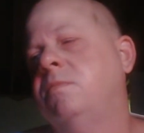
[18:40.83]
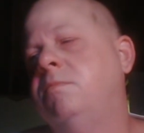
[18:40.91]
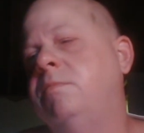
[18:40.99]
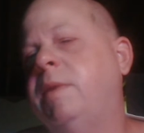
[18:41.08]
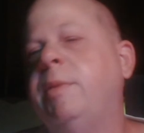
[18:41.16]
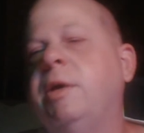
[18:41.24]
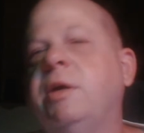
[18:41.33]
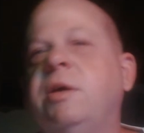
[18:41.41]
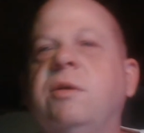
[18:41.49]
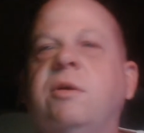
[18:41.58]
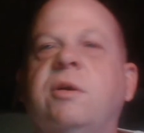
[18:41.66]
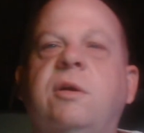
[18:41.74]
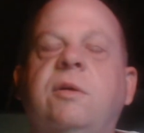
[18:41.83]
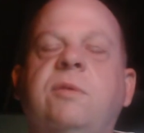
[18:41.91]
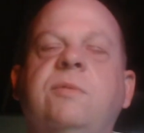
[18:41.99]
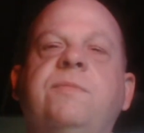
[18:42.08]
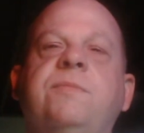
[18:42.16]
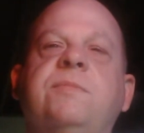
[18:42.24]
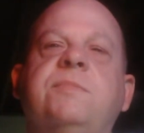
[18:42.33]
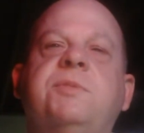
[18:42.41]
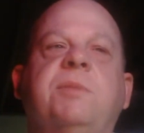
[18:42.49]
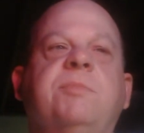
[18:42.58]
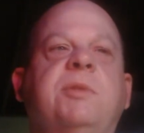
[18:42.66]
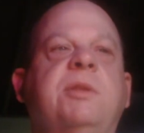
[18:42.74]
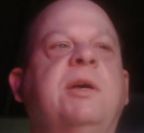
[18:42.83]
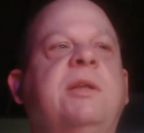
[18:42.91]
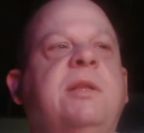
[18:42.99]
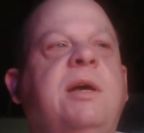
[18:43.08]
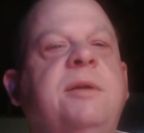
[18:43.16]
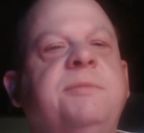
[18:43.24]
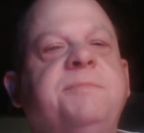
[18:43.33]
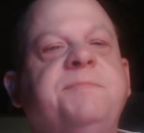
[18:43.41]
a year ago, something like that.